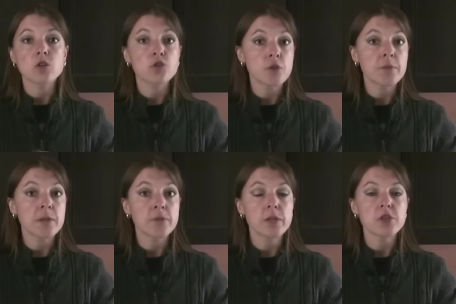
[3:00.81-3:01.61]

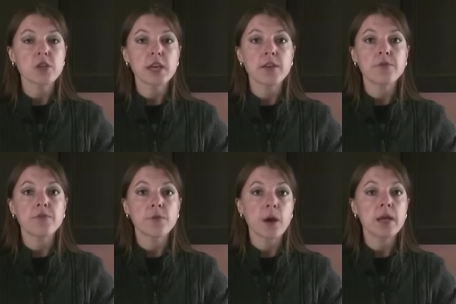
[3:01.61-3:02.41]
extremely rich in a
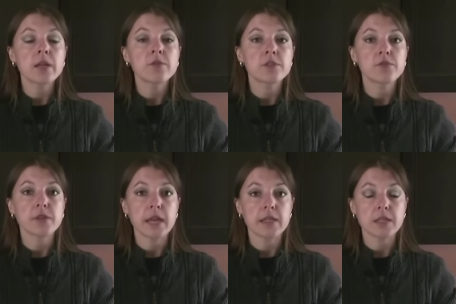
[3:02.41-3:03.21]
variety of
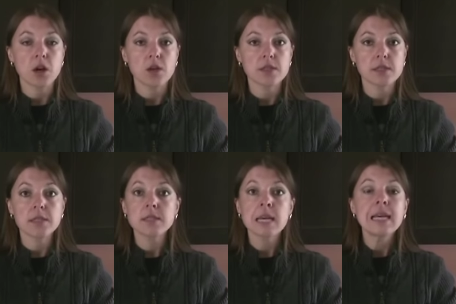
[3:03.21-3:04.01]
different
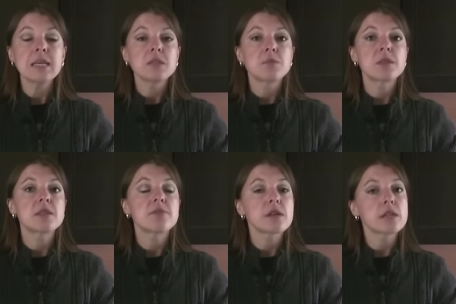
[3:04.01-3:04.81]
antioxidants,
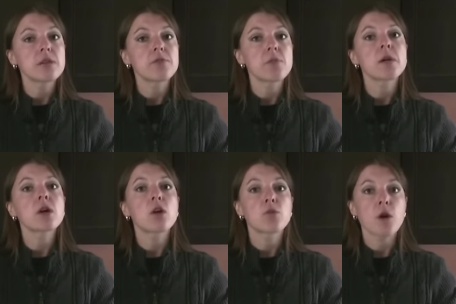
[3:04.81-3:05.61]
specifically from the
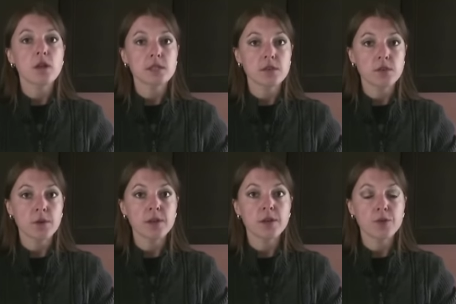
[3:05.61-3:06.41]

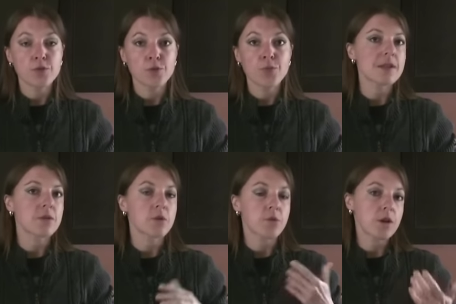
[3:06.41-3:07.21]
carotenoid group. Now,
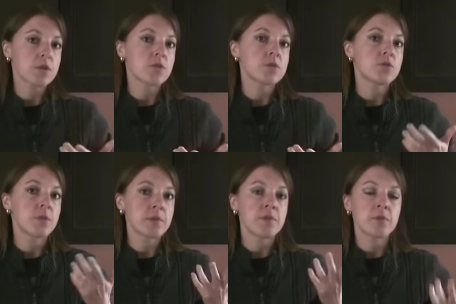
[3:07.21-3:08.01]
carotenoids you
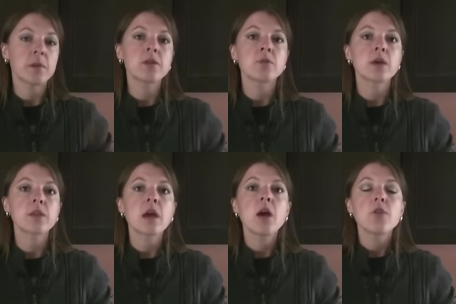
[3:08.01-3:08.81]
may be familiar
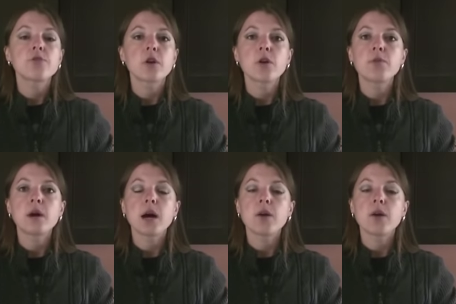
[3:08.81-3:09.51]
with from